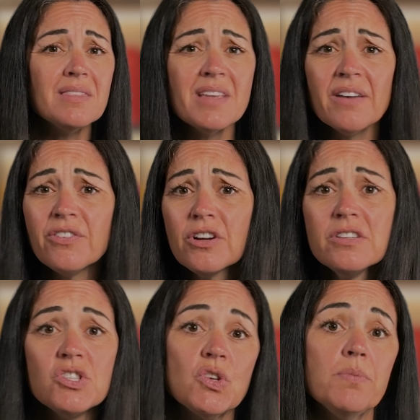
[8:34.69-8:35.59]
Never
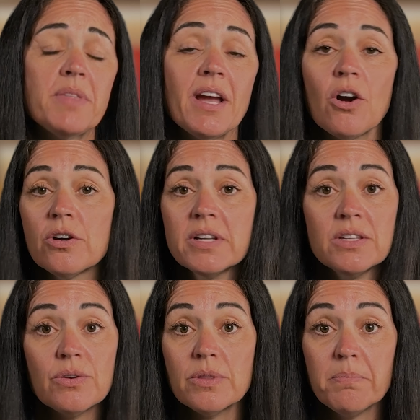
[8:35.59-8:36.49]
assume they already
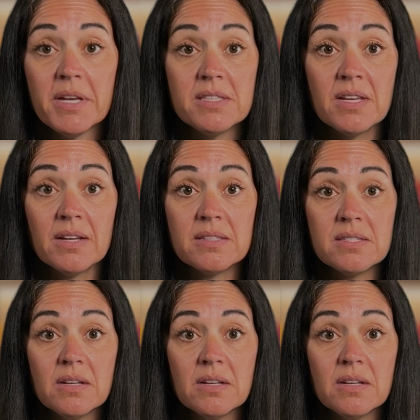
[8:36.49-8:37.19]
know the basics.